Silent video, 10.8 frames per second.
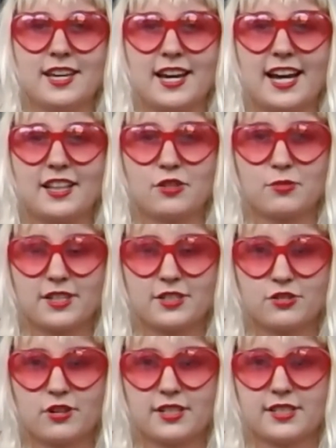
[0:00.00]
At the
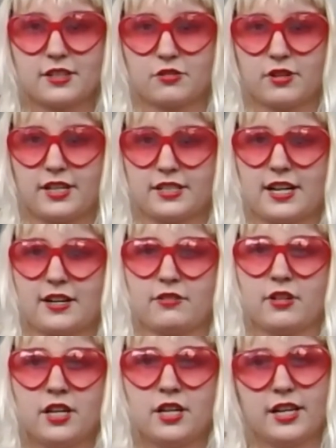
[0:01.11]
restaurants in Greek town,
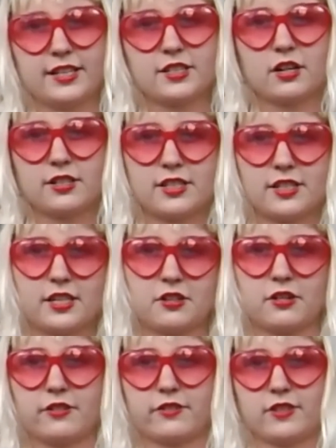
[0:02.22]
it's hard to hear
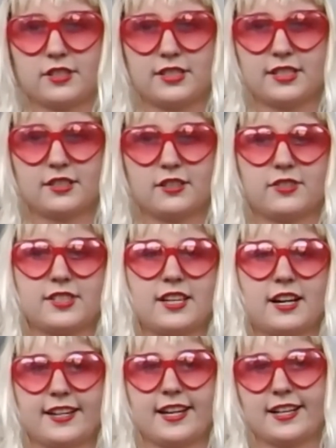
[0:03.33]
over the sizzle of
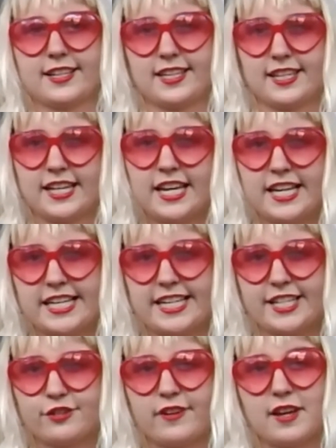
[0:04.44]
saganaki and
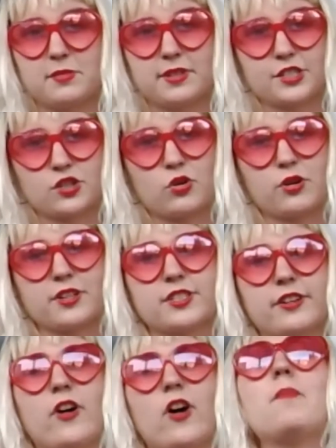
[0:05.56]
each family's chorus
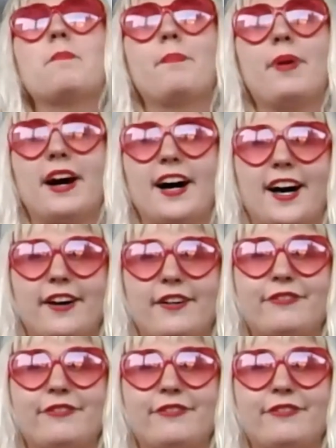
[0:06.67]
of "Oppa!"